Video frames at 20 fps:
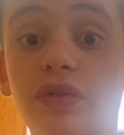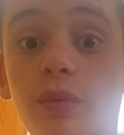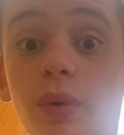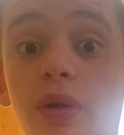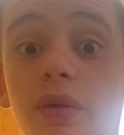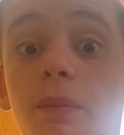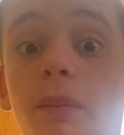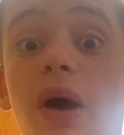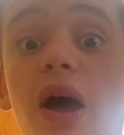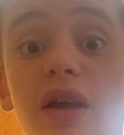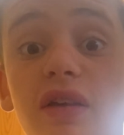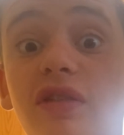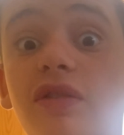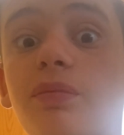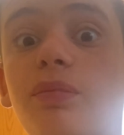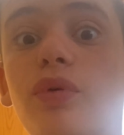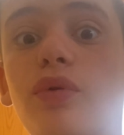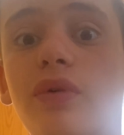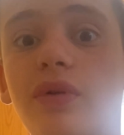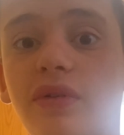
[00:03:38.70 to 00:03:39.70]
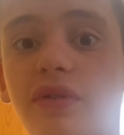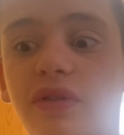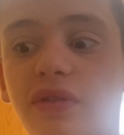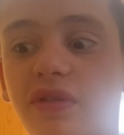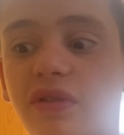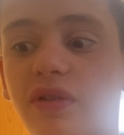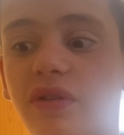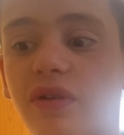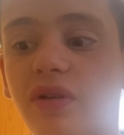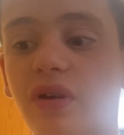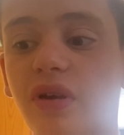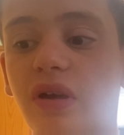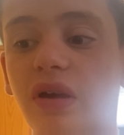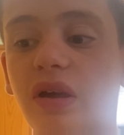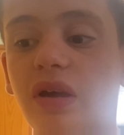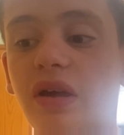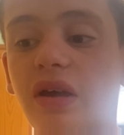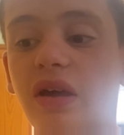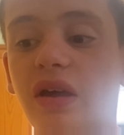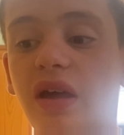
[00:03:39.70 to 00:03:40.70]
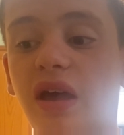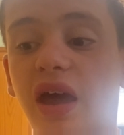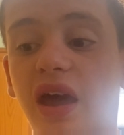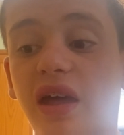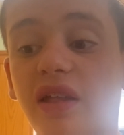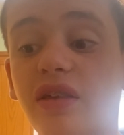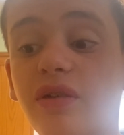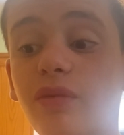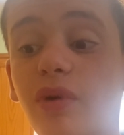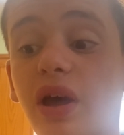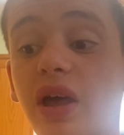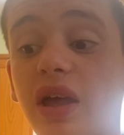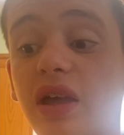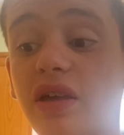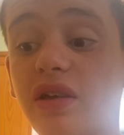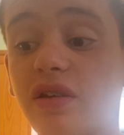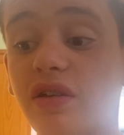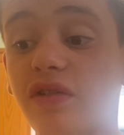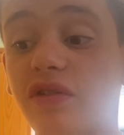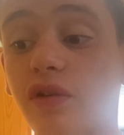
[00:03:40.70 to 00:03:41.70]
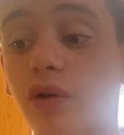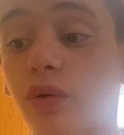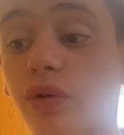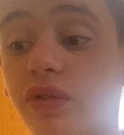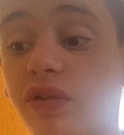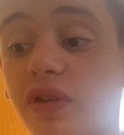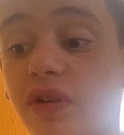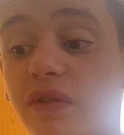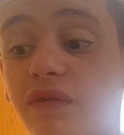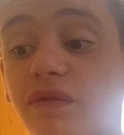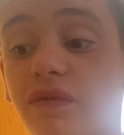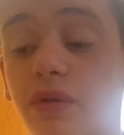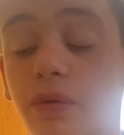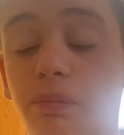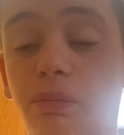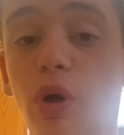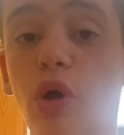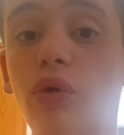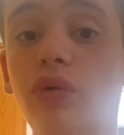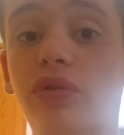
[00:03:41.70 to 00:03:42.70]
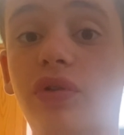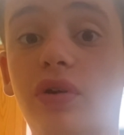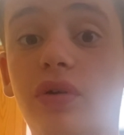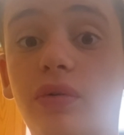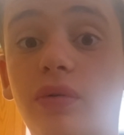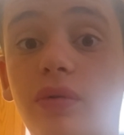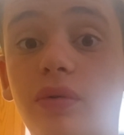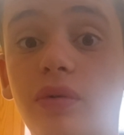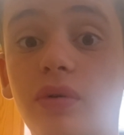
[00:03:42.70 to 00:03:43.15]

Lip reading: one of my sports. Anyway, so is it for Poulter,